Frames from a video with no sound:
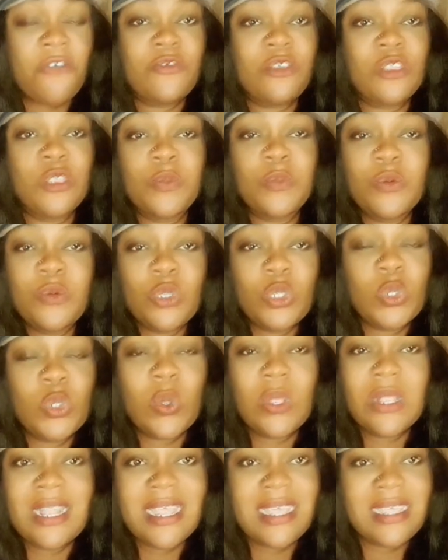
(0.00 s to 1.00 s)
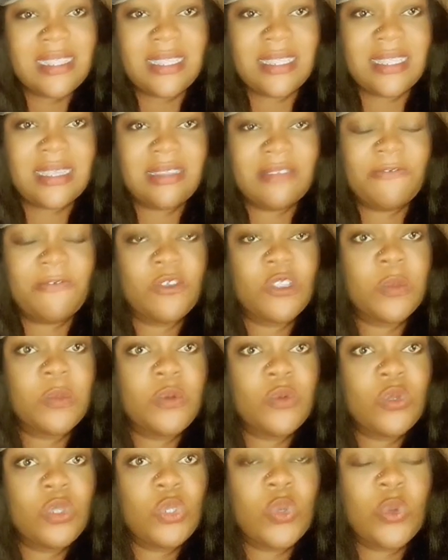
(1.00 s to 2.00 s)
for spiritual cleansing, for
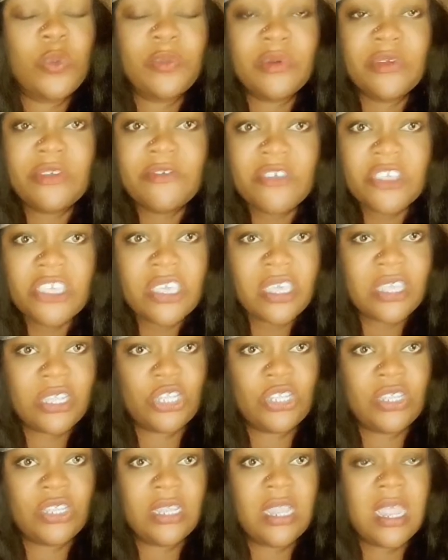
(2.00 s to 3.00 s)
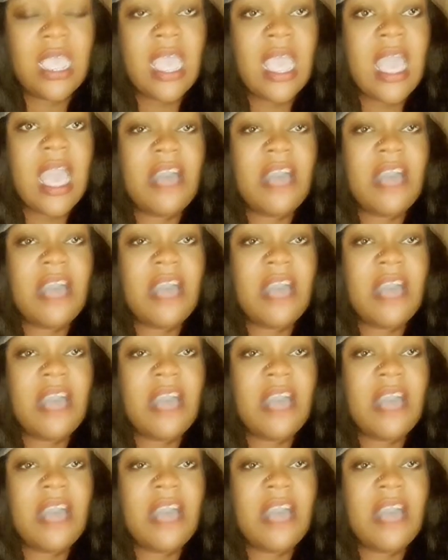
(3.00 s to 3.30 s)
spiritual purification,